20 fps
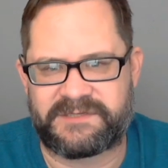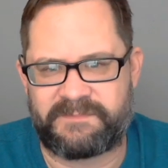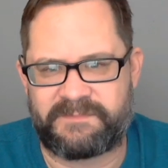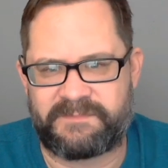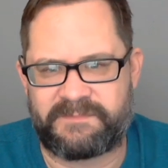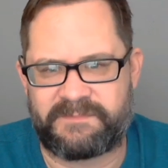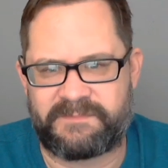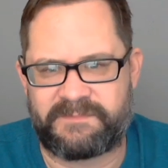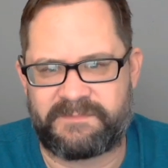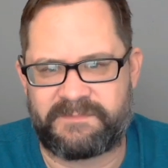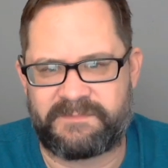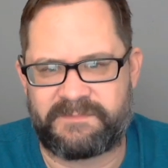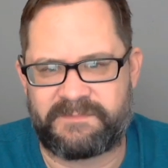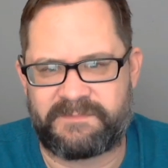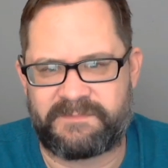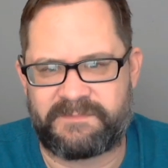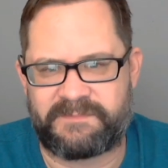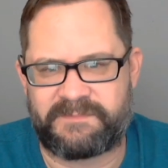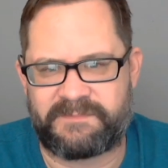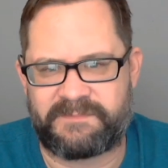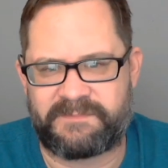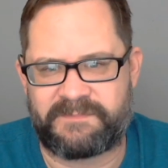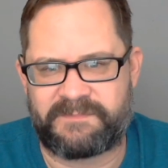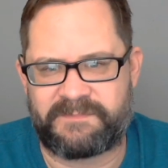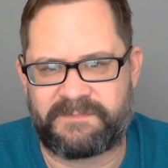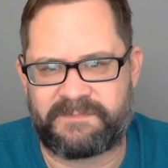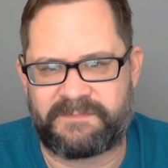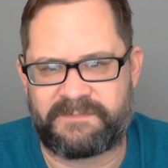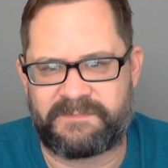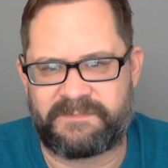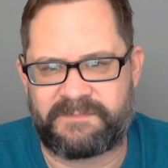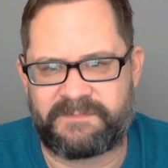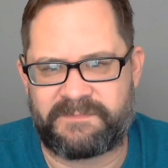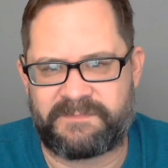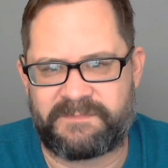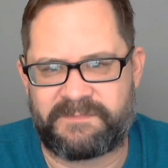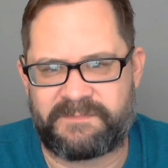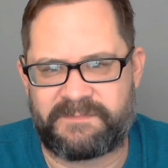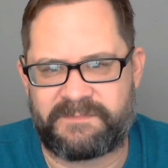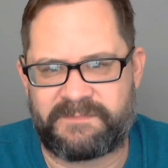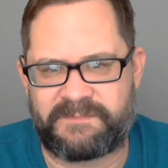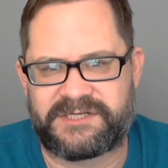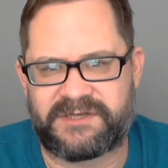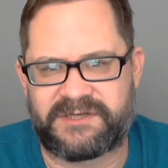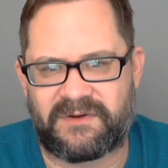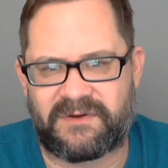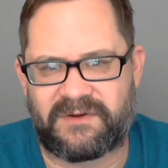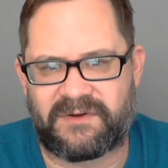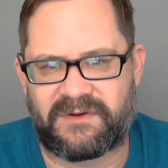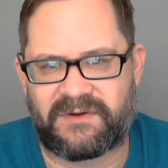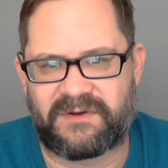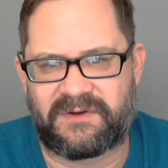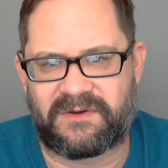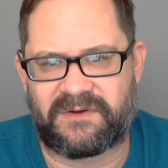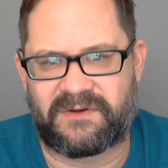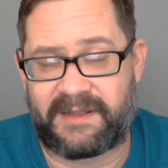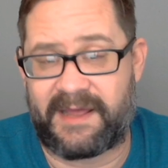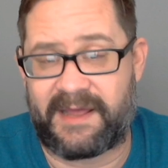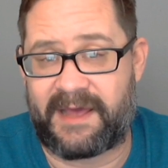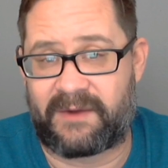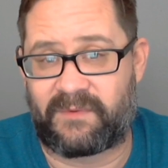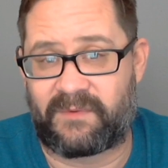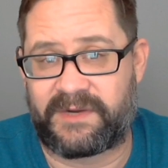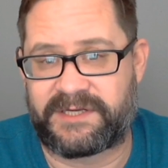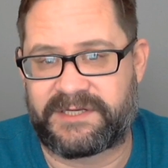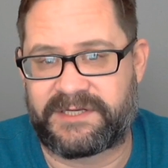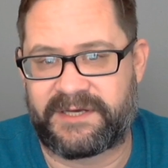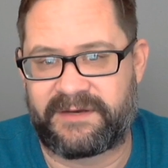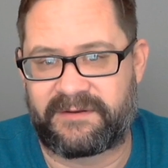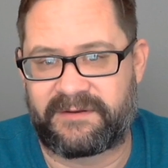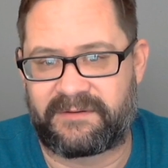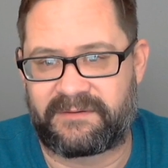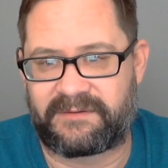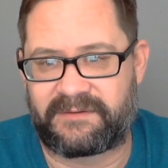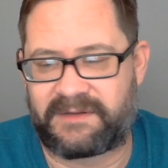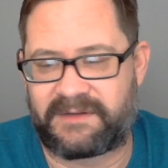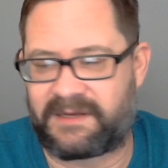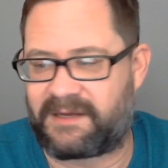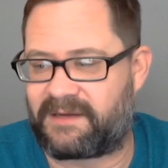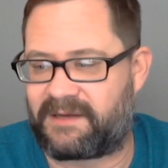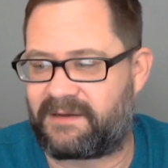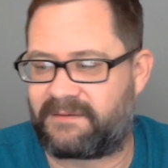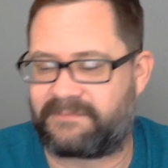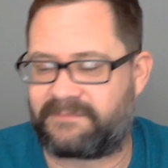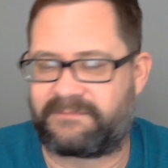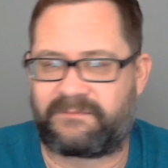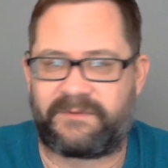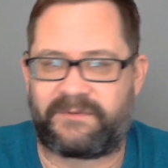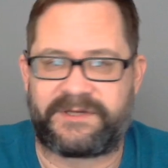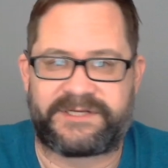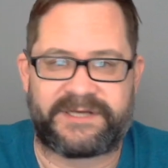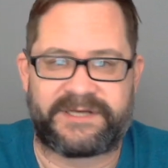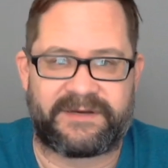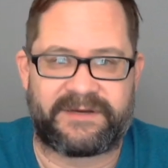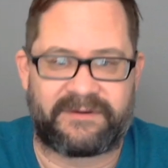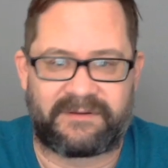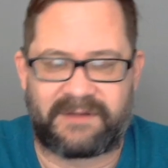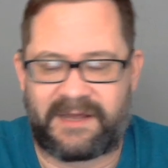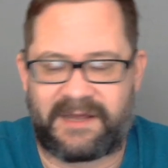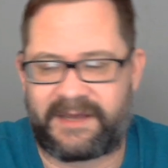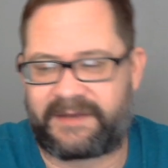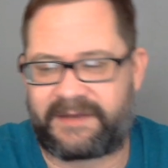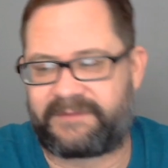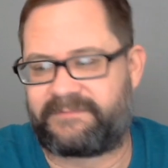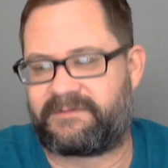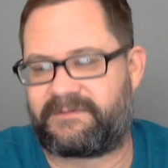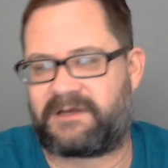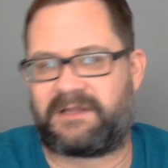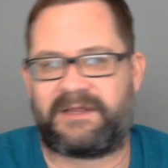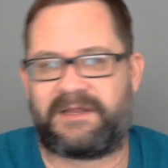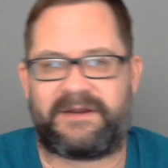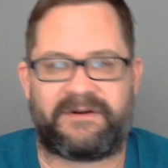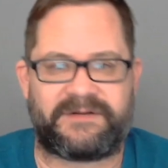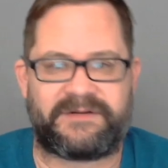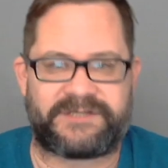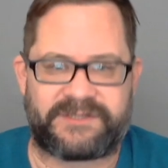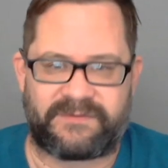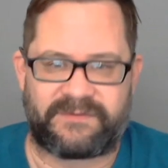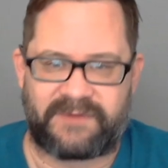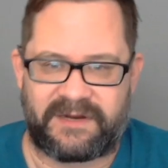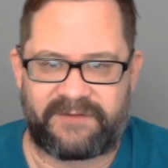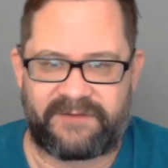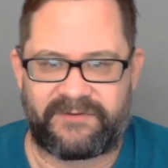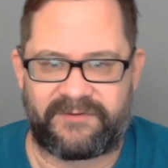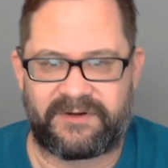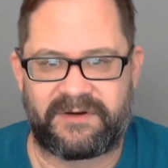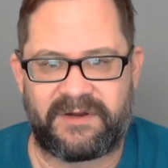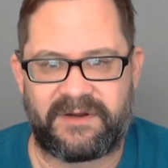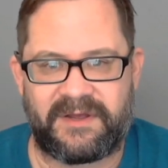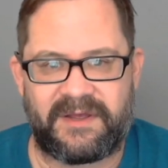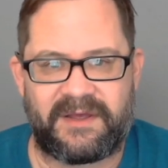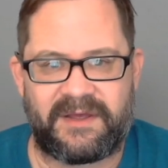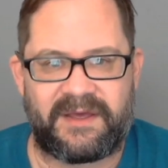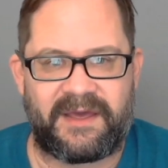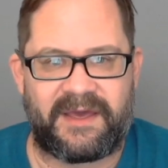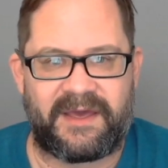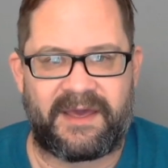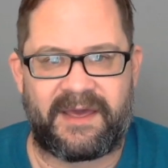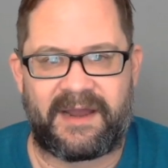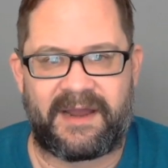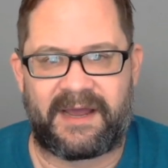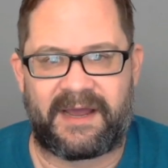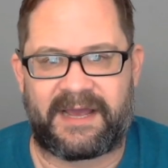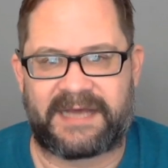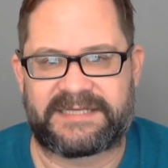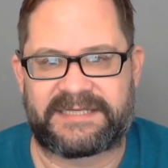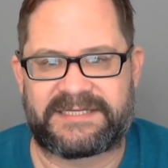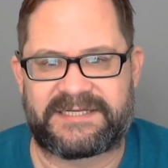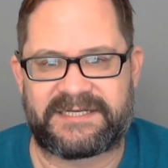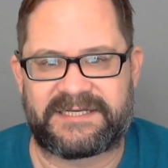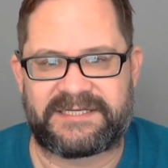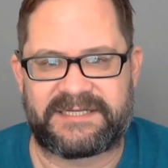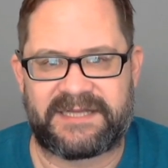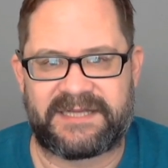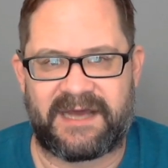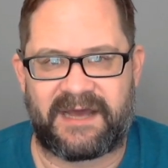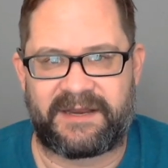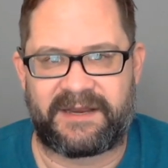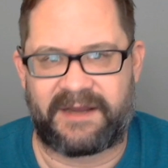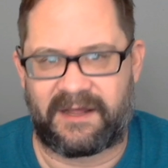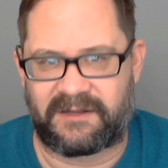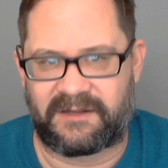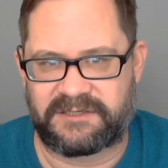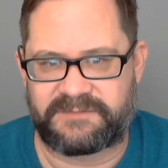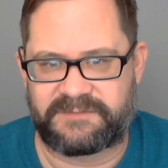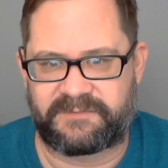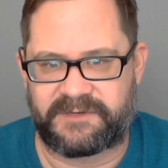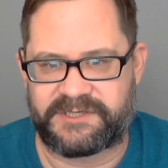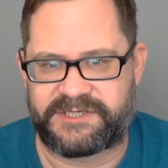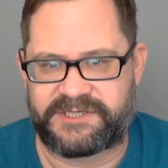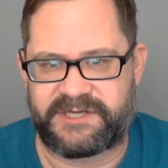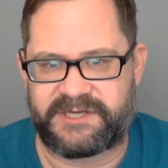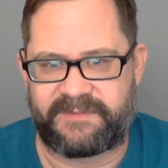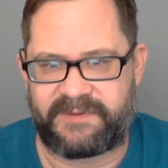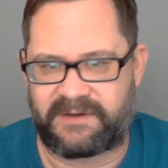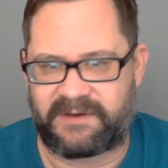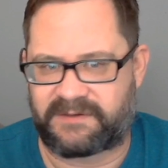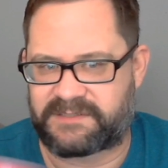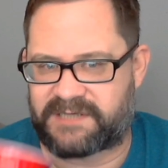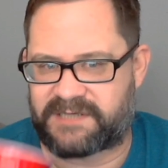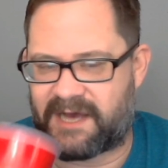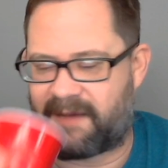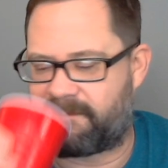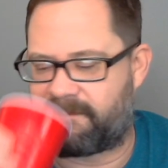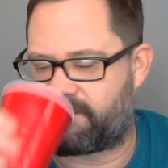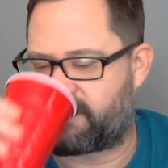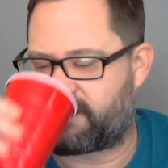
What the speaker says: pair, and I sold it at a retail like clearance or whatever, and I got $69 plus shipping on top.